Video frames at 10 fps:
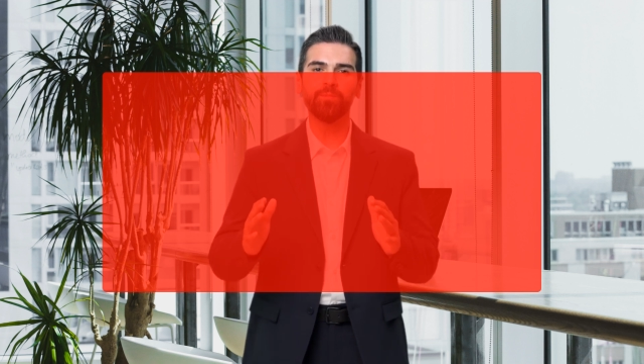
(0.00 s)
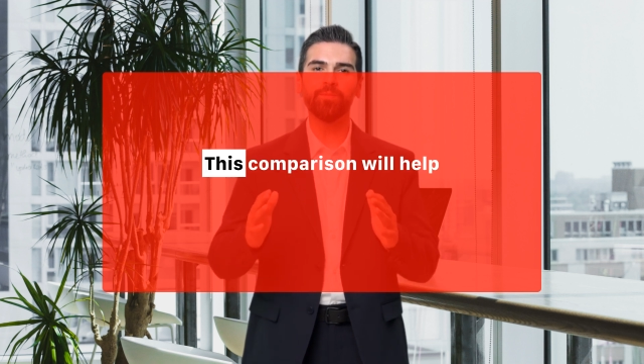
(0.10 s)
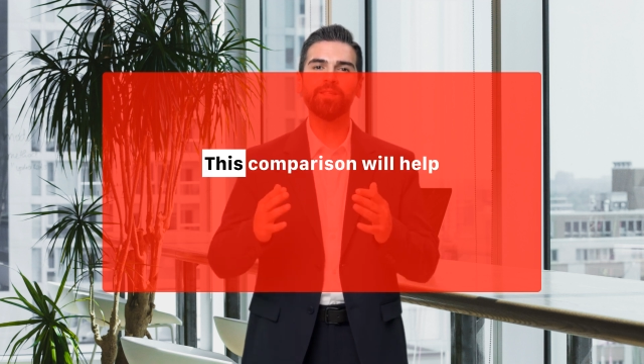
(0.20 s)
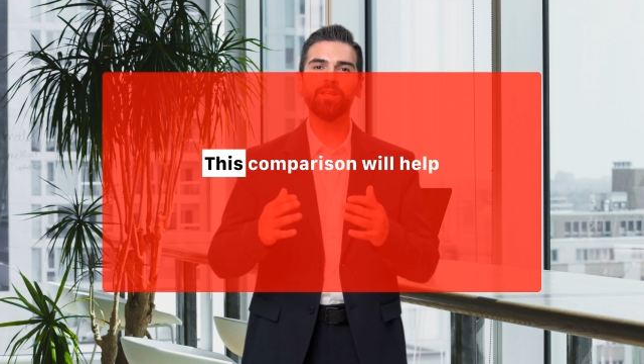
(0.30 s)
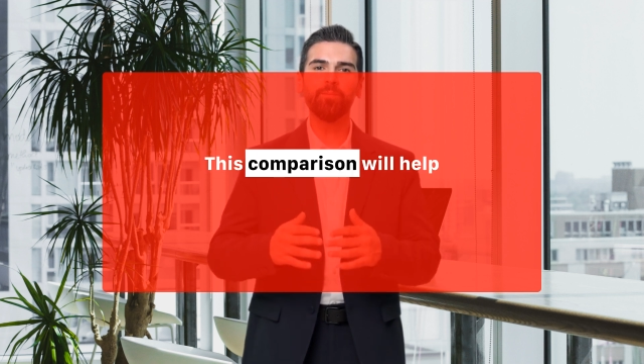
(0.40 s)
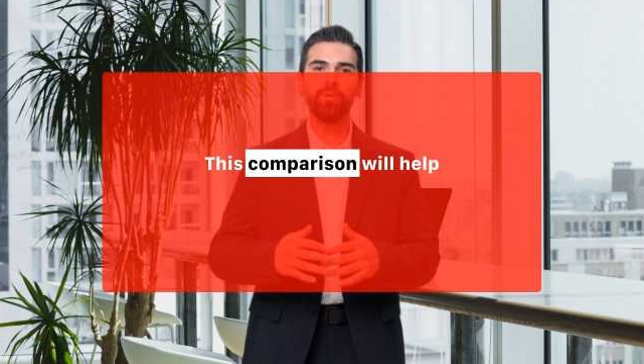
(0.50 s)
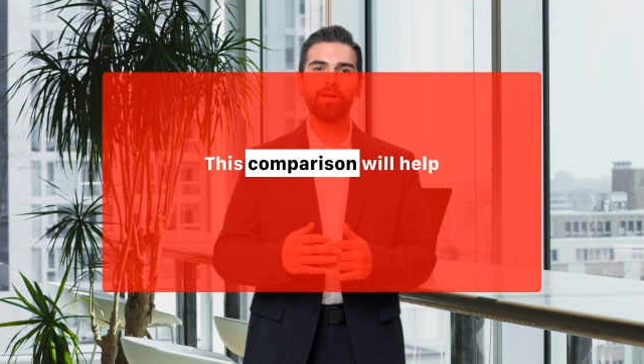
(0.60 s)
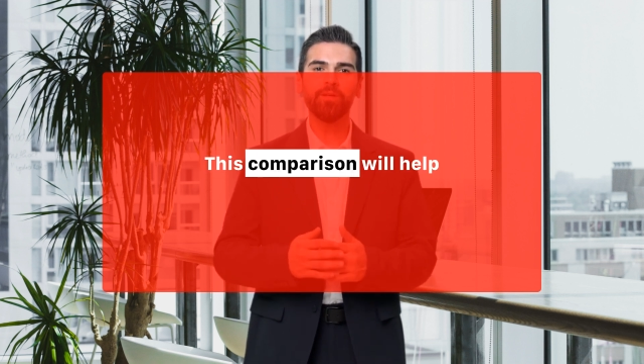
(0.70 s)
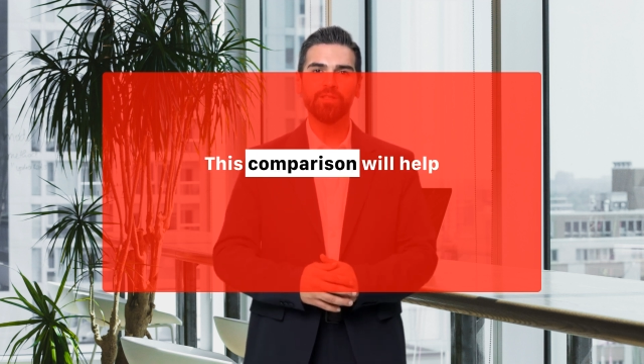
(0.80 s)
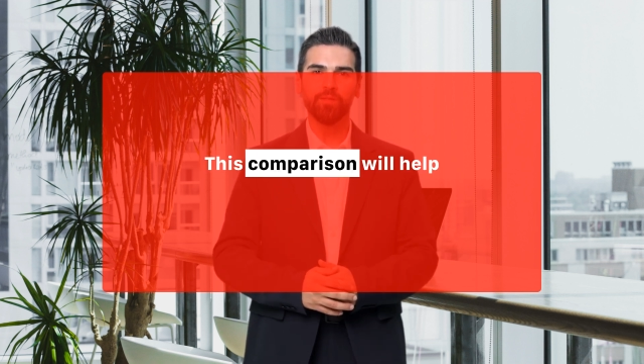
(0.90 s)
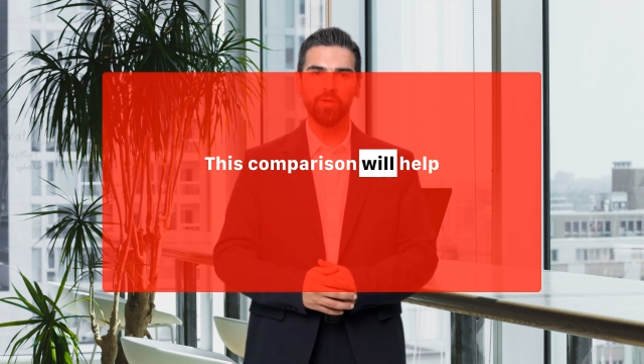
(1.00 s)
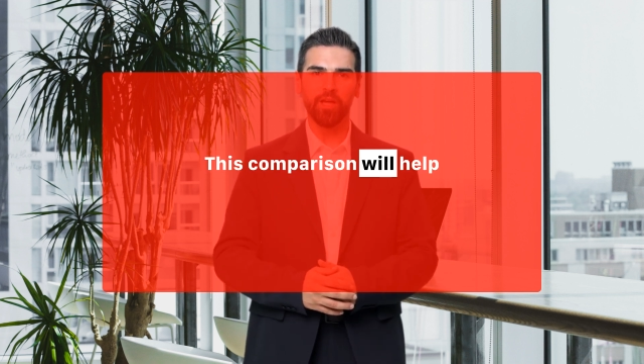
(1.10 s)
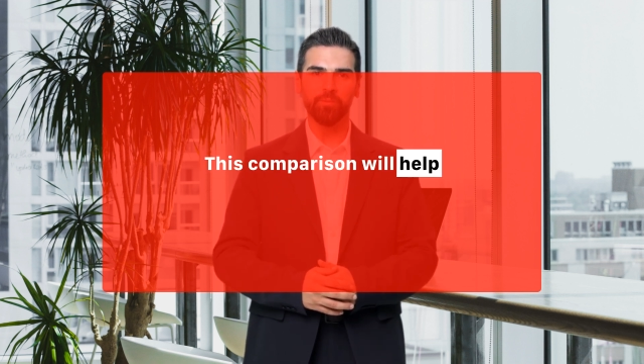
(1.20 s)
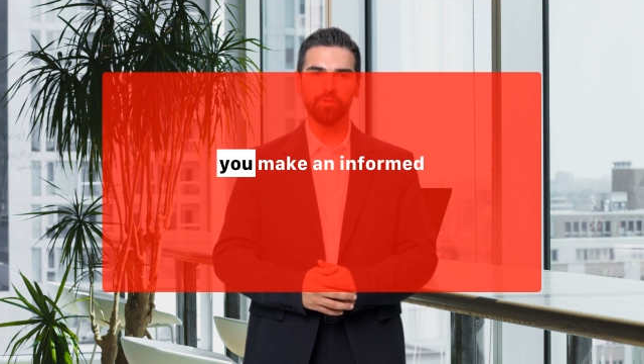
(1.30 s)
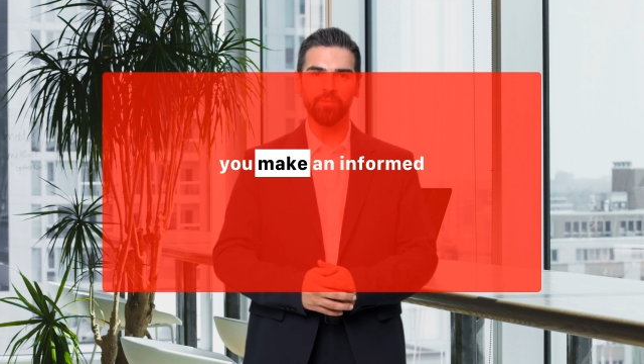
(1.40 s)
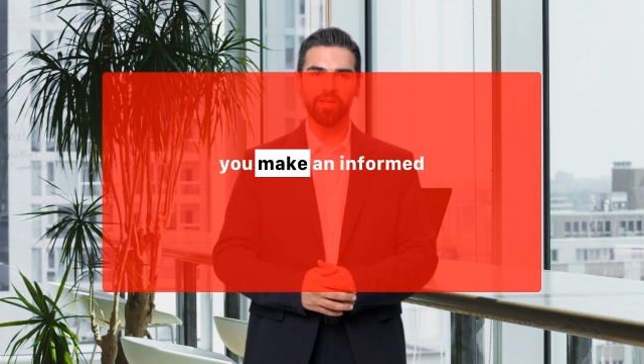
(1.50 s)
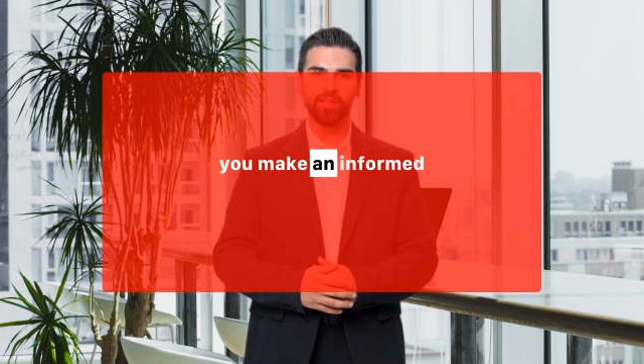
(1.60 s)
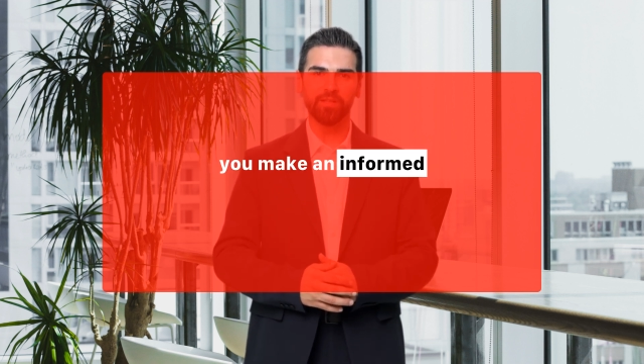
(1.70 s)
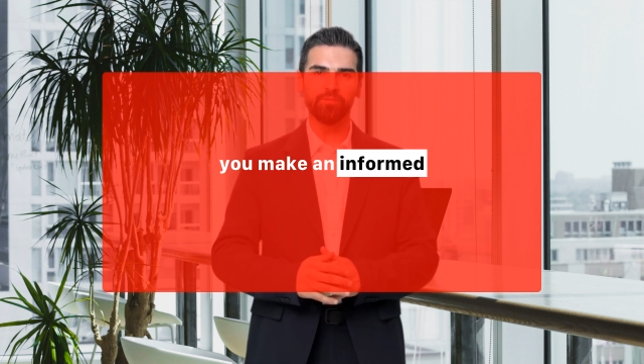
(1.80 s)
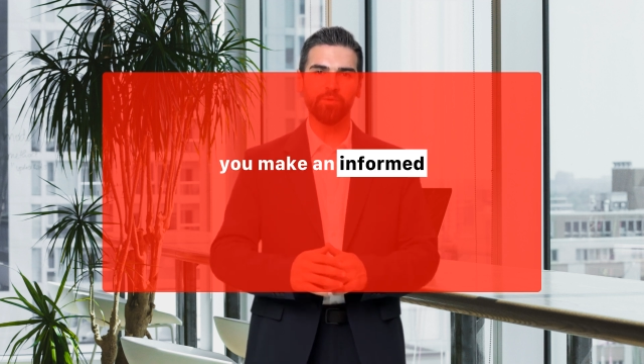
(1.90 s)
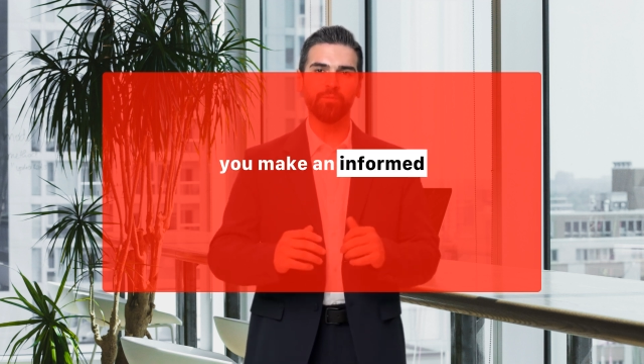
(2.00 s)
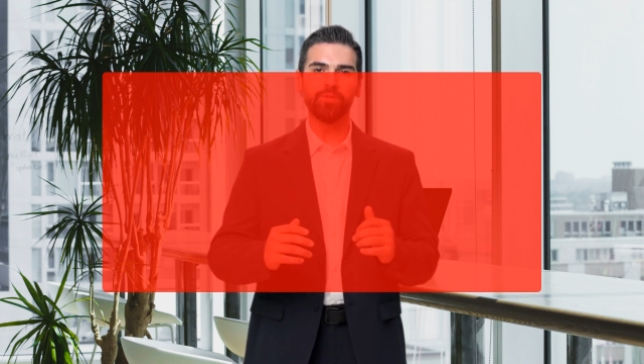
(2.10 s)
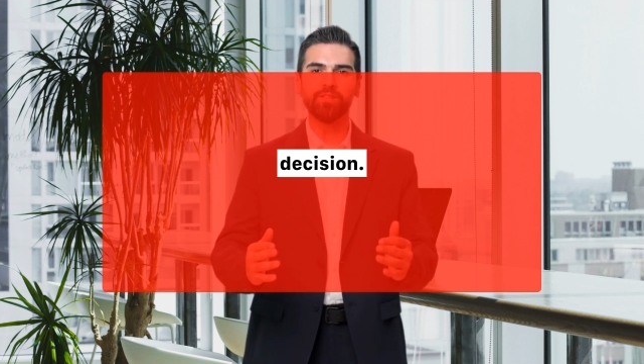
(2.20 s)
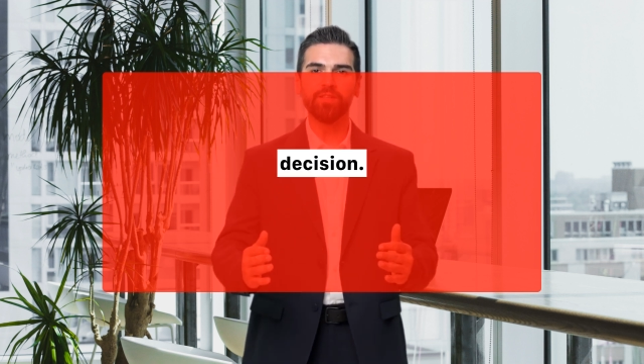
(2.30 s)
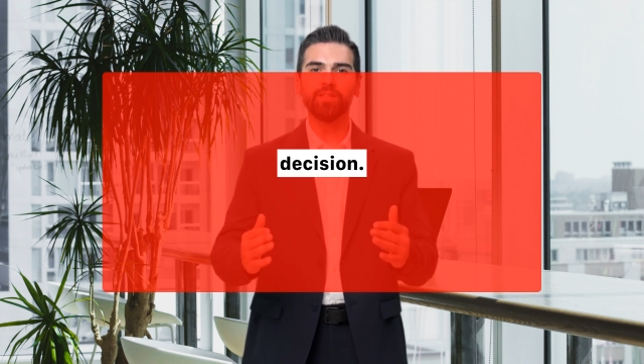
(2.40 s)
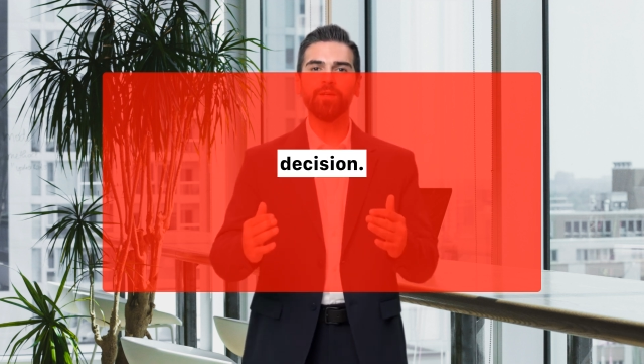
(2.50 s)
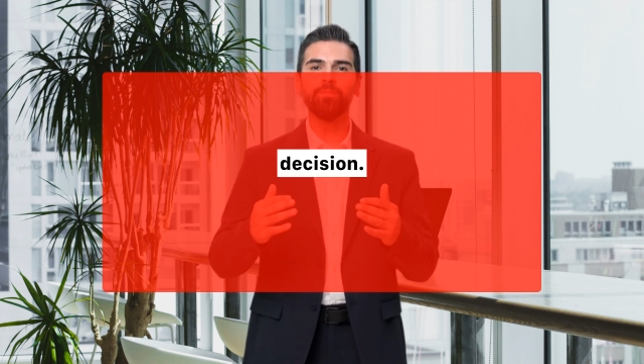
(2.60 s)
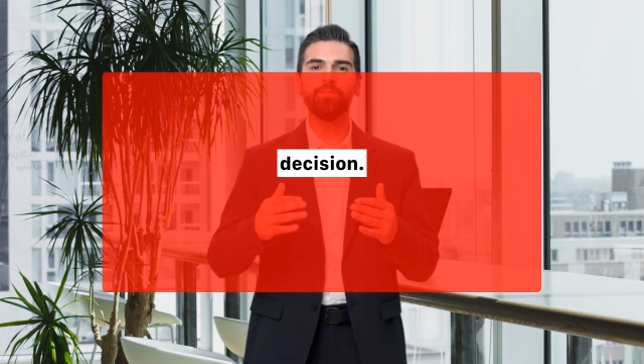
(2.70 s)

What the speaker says: This comparison will help you make an informed decision.